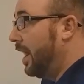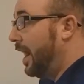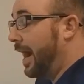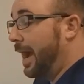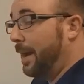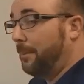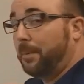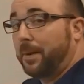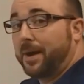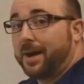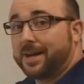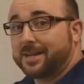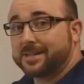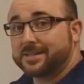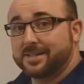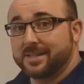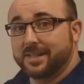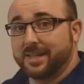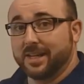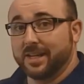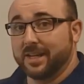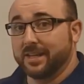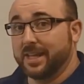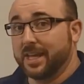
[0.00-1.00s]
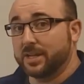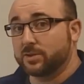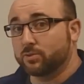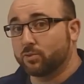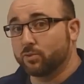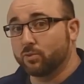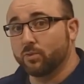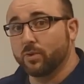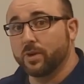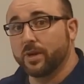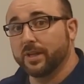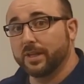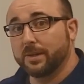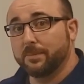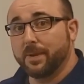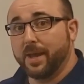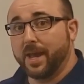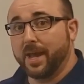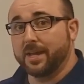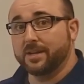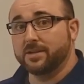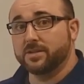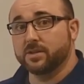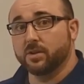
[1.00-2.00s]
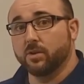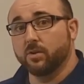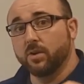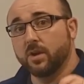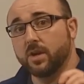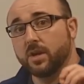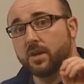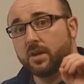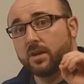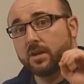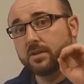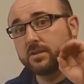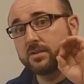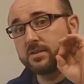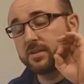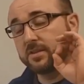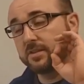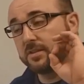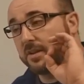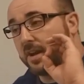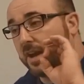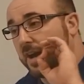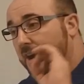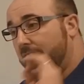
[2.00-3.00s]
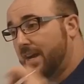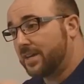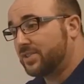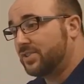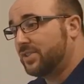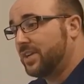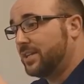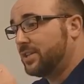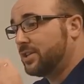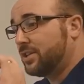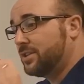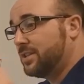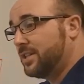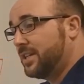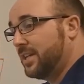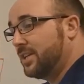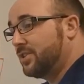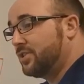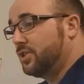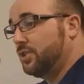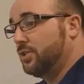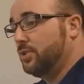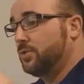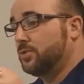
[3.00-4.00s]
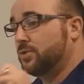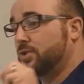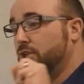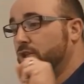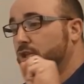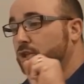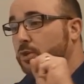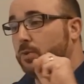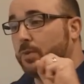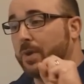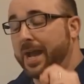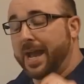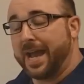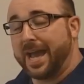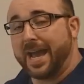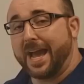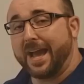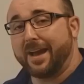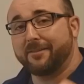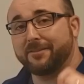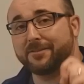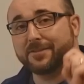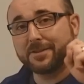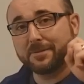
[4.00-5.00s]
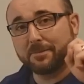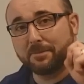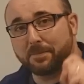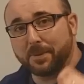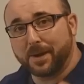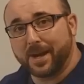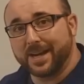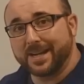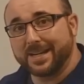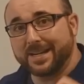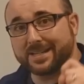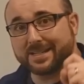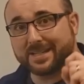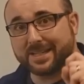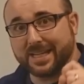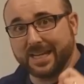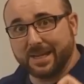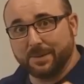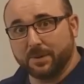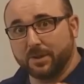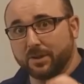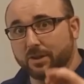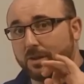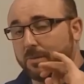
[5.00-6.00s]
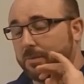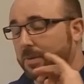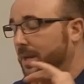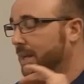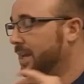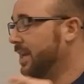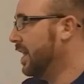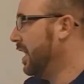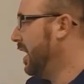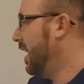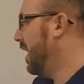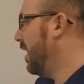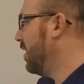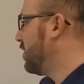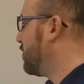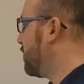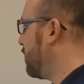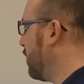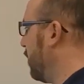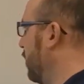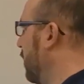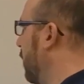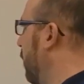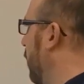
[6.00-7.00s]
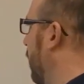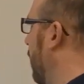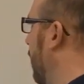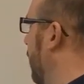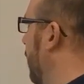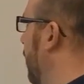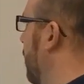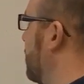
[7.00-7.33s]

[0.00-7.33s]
hypoxia, and that's really bad. So to oxygenate your tissues, you have to bind it to hemoglobin. I'll show you one of